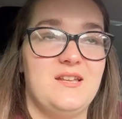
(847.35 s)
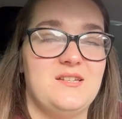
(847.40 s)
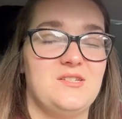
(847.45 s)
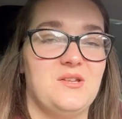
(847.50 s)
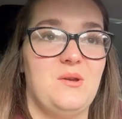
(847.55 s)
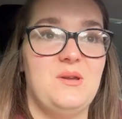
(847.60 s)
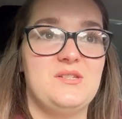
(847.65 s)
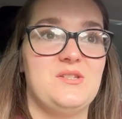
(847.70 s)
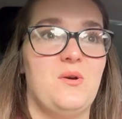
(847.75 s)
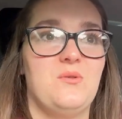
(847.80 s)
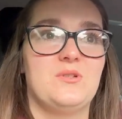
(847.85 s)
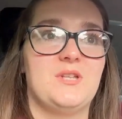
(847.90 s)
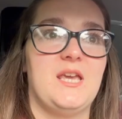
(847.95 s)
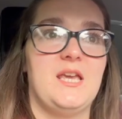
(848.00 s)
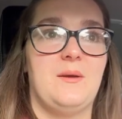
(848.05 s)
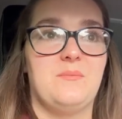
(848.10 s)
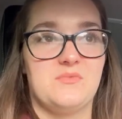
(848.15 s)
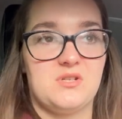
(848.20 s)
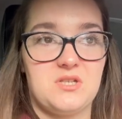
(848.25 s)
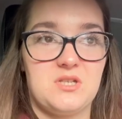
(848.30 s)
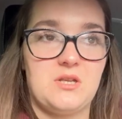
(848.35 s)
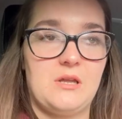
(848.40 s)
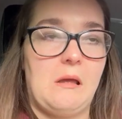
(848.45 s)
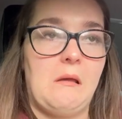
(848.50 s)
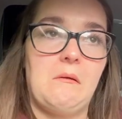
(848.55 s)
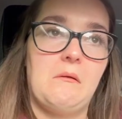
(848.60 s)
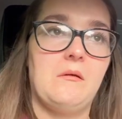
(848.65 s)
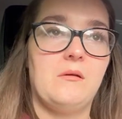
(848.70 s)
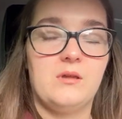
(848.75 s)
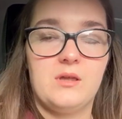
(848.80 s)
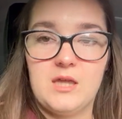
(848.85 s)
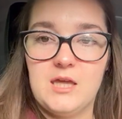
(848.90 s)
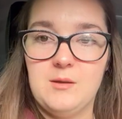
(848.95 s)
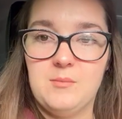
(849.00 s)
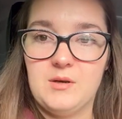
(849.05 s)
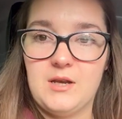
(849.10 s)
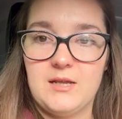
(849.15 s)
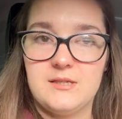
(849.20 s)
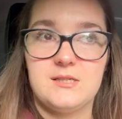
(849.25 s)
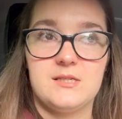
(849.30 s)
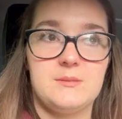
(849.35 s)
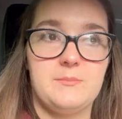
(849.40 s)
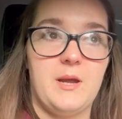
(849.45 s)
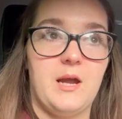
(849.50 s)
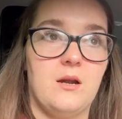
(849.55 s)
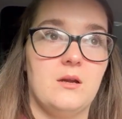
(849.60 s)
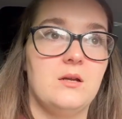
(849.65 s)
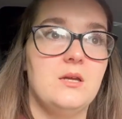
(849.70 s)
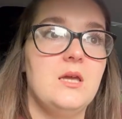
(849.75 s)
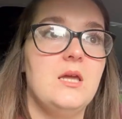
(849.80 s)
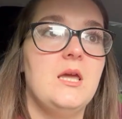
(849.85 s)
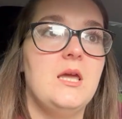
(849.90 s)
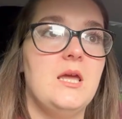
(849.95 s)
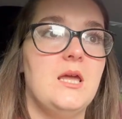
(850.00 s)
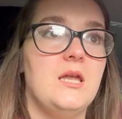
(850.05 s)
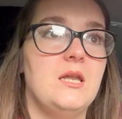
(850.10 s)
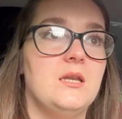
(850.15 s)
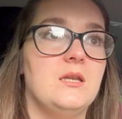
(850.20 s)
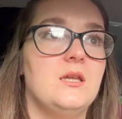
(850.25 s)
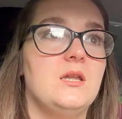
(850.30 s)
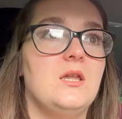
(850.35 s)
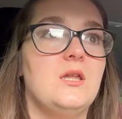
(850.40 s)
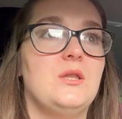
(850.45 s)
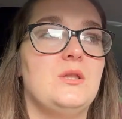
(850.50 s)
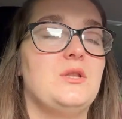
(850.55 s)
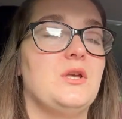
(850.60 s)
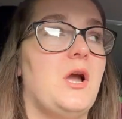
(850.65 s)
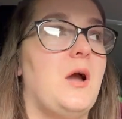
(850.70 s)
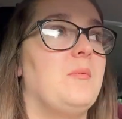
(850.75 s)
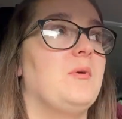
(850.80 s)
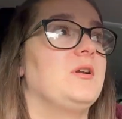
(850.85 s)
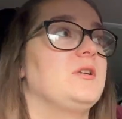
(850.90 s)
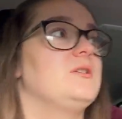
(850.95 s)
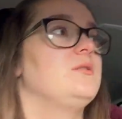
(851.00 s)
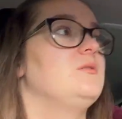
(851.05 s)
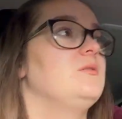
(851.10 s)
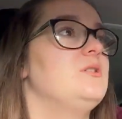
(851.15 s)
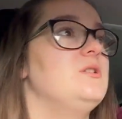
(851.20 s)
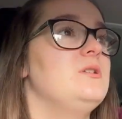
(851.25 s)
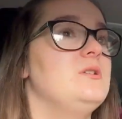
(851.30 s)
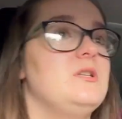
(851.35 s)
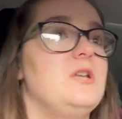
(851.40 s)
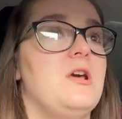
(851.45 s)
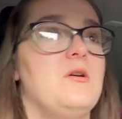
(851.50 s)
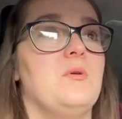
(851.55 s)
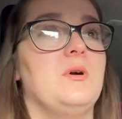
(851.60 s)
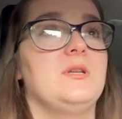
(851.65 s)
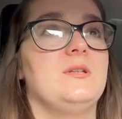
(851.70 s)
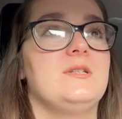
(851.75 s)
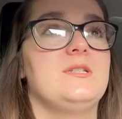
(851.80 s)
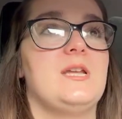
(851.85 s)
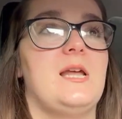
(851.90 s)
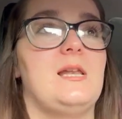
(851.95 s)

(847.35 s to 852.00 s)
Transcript: So his old key, I'm just keeping as a spare in the cupboard. No one tell